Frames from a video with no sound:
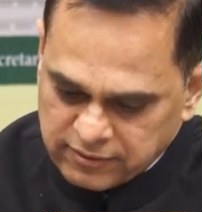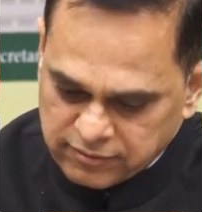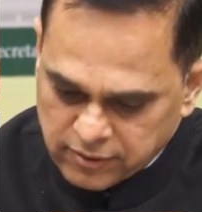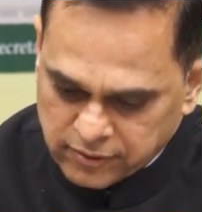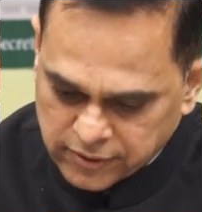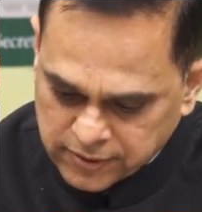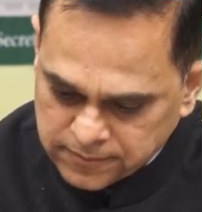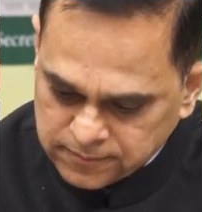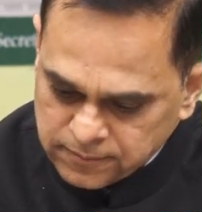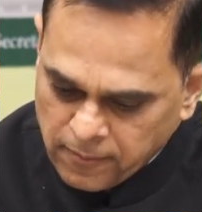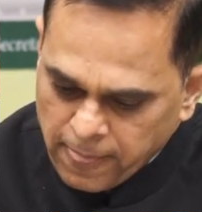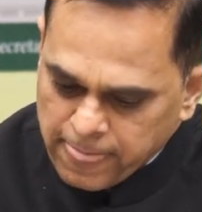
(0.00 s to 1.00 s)
float.
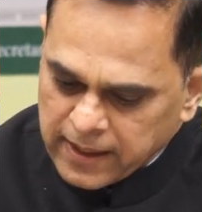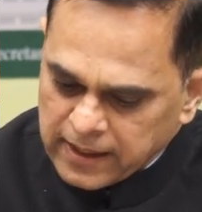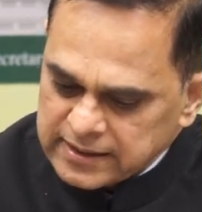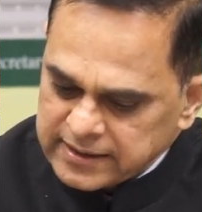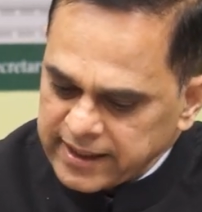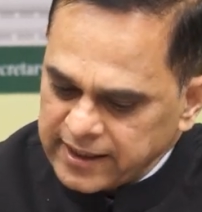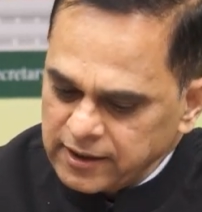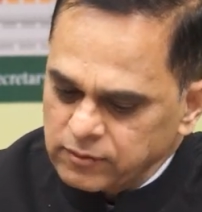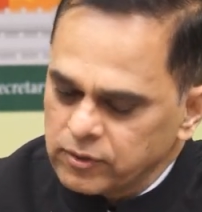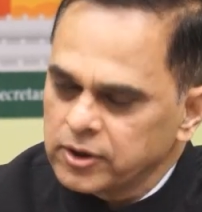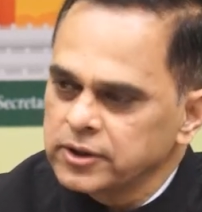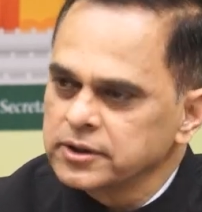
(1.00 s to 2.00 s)
The second
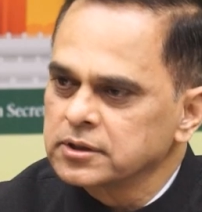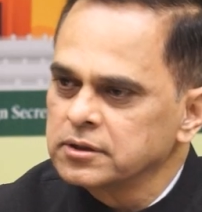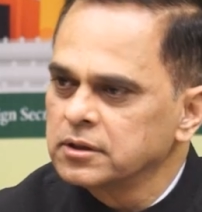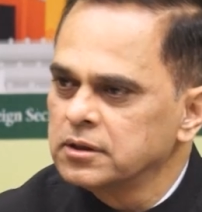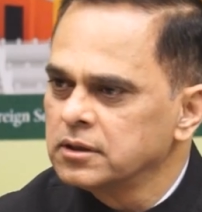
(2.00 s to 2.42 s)
was,